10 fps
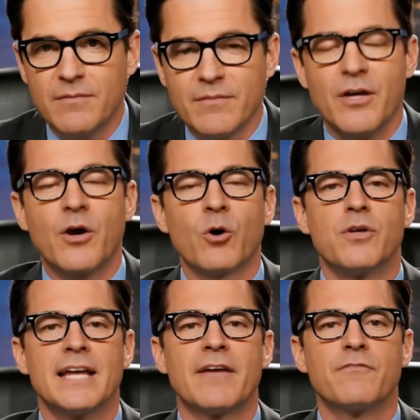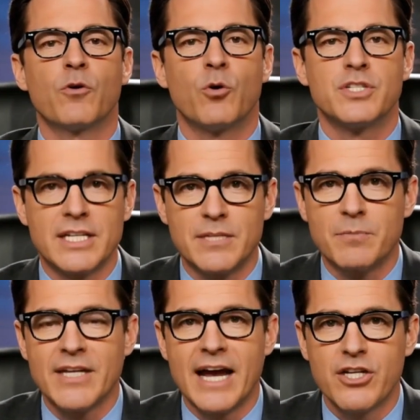The courts enforce these
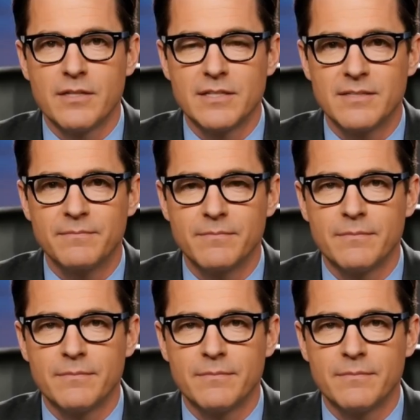protections.